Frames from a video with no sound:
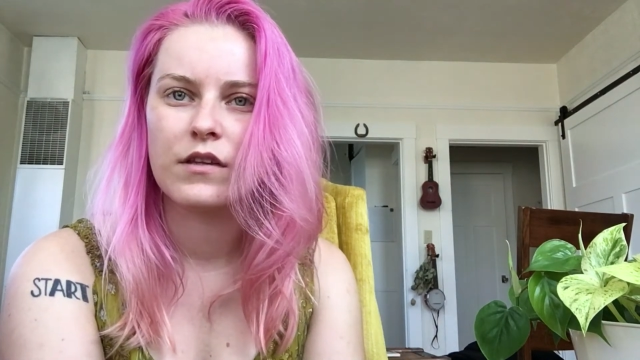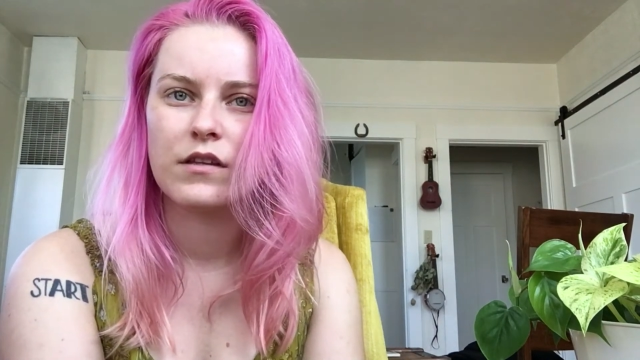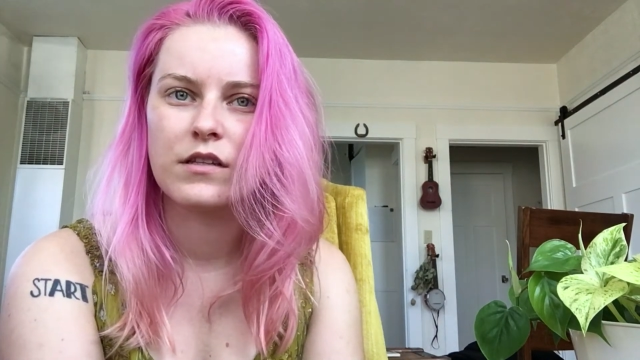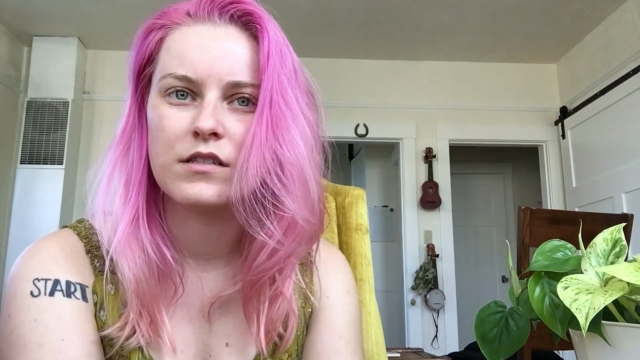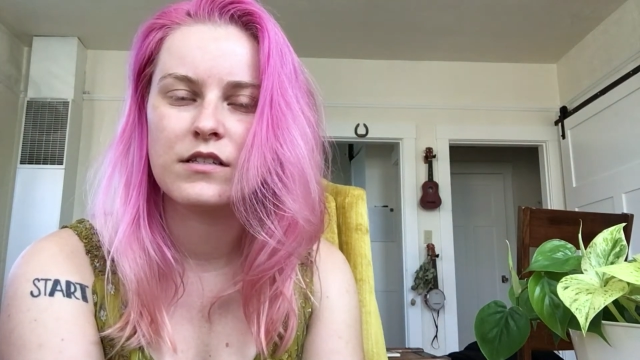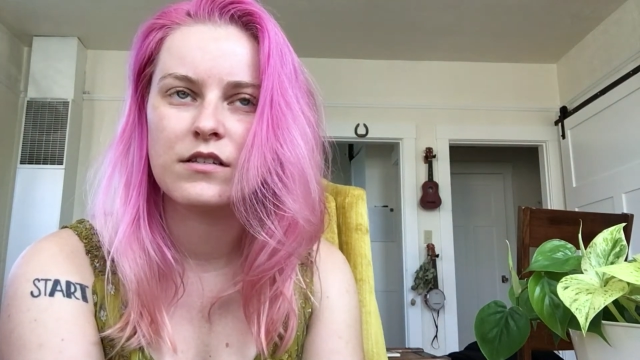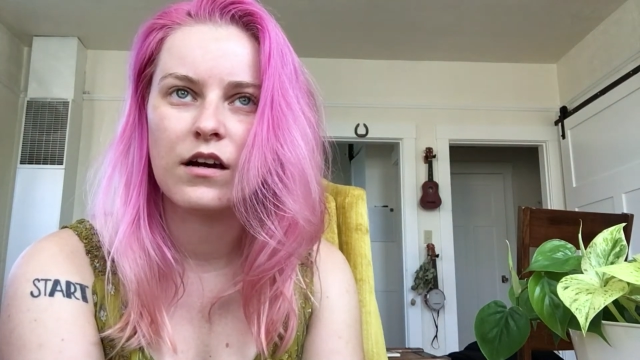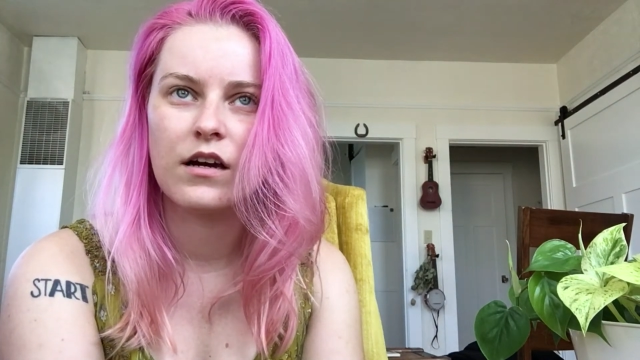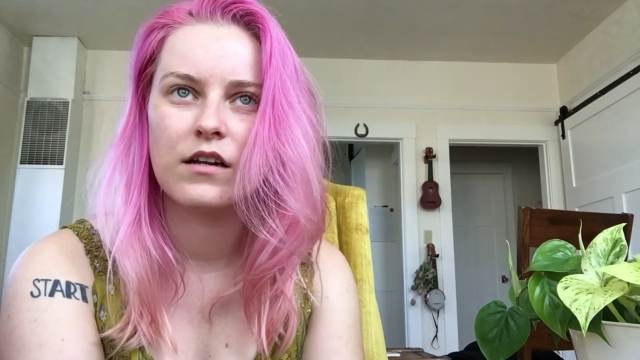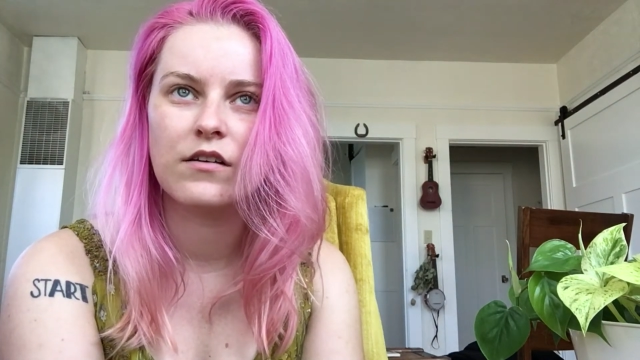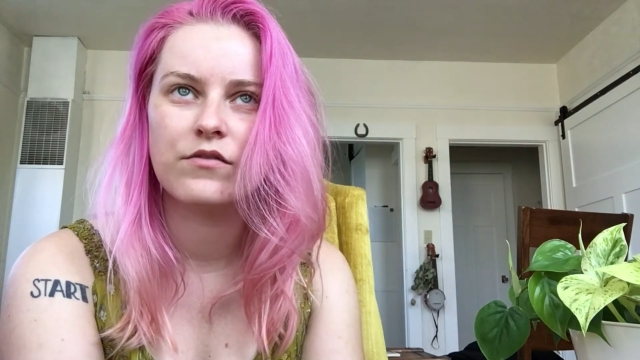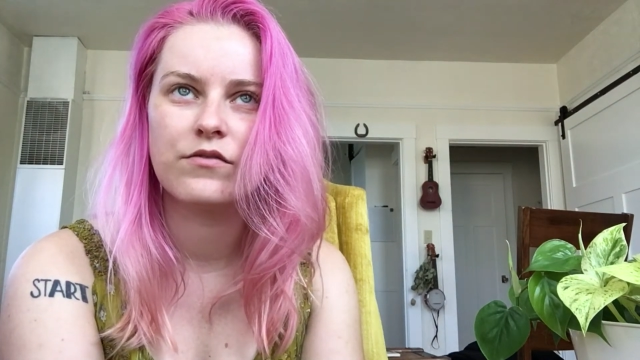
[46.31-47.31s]
This is
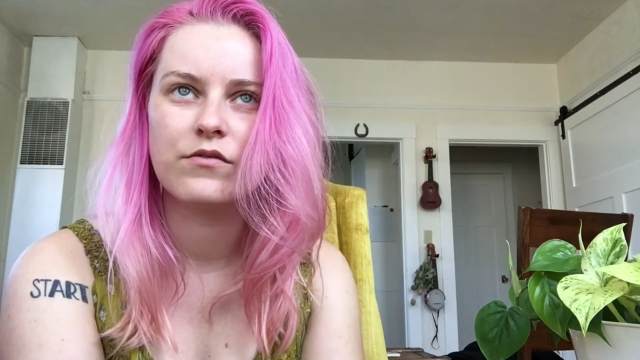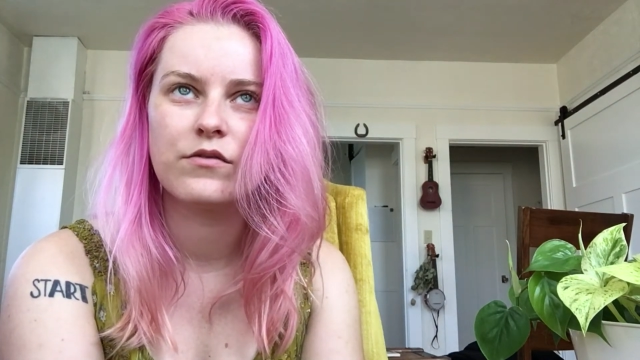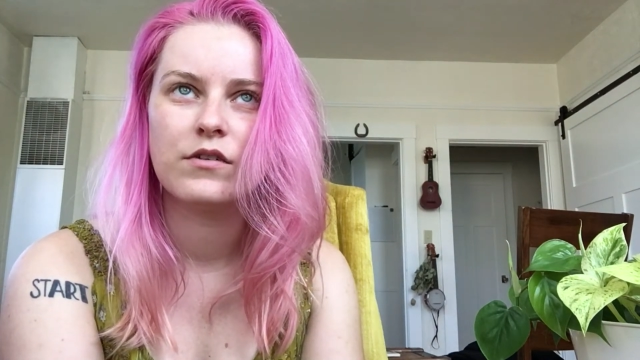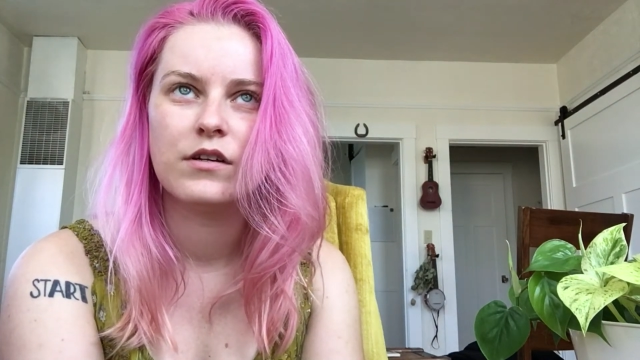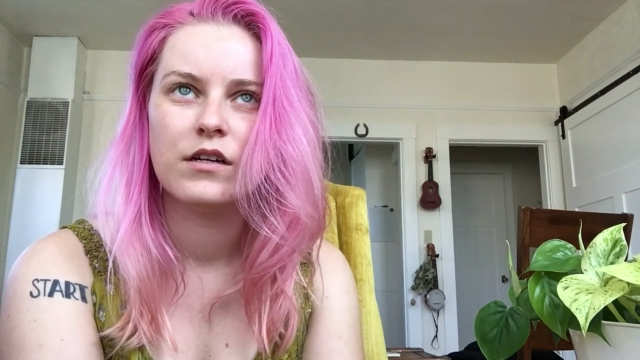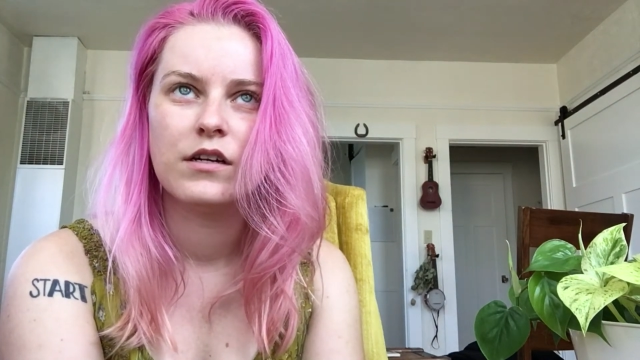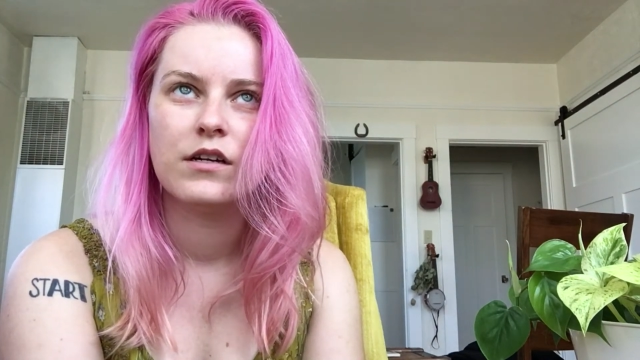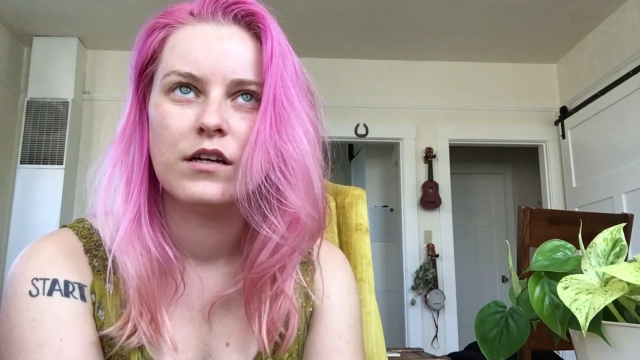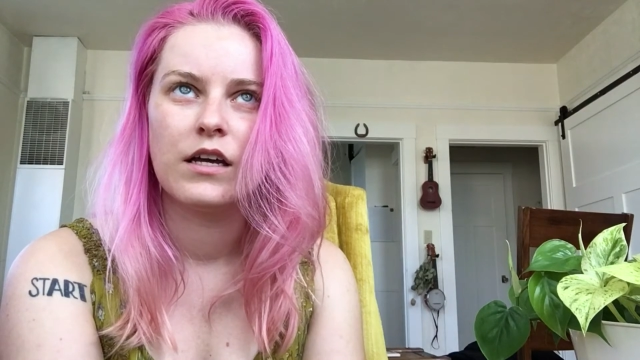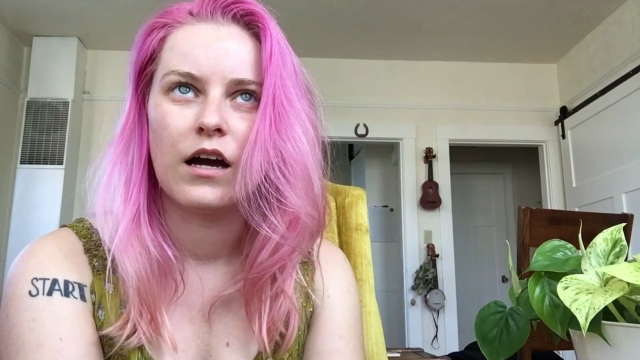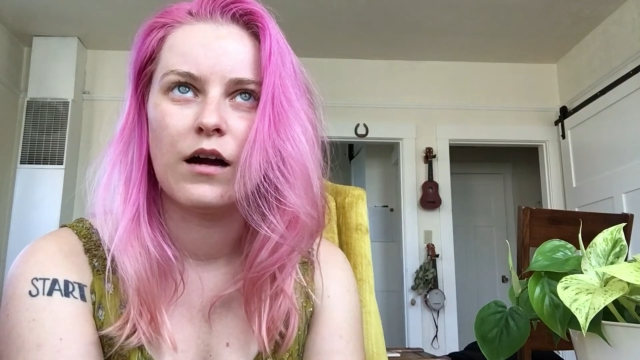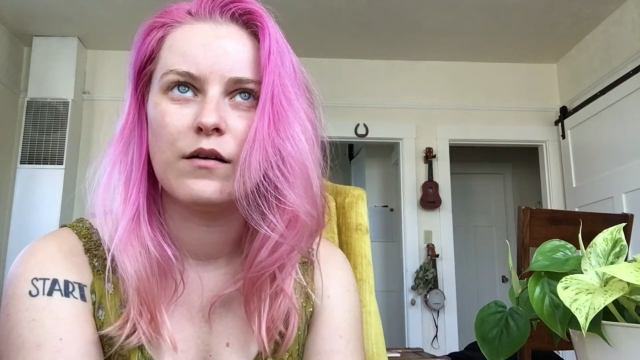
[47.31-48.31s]
kind of
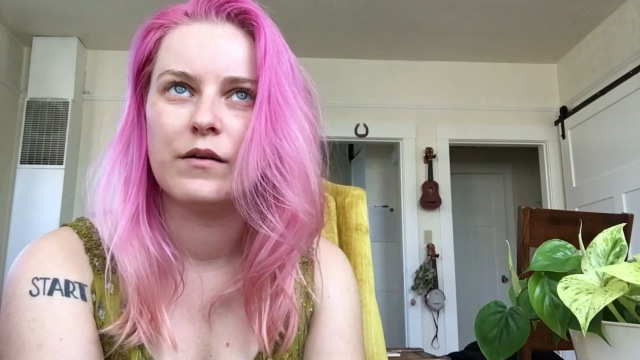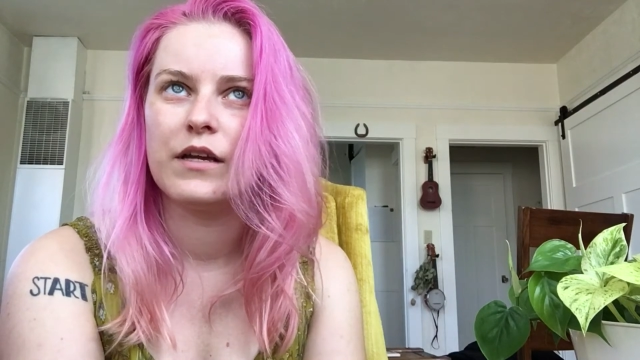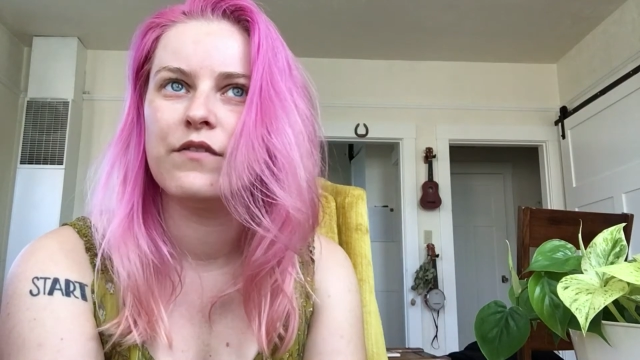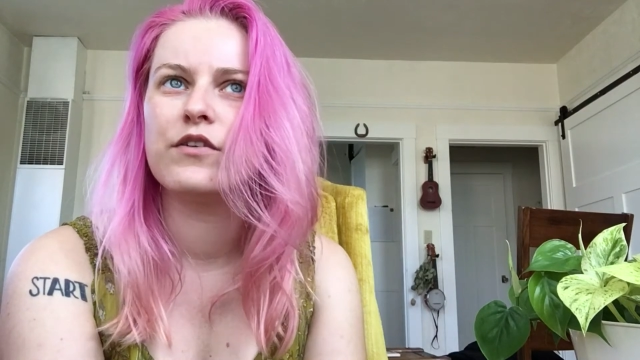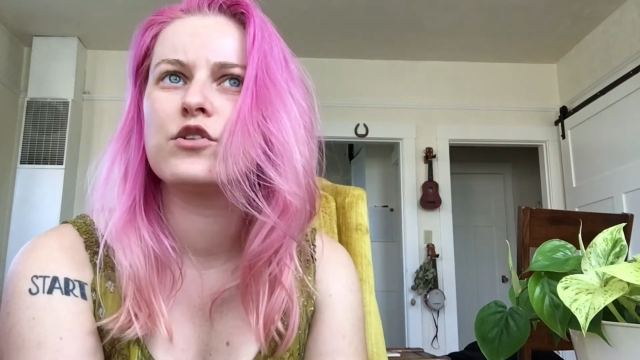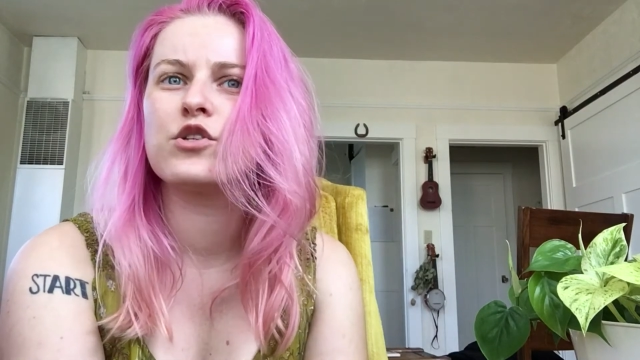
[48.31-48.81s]
even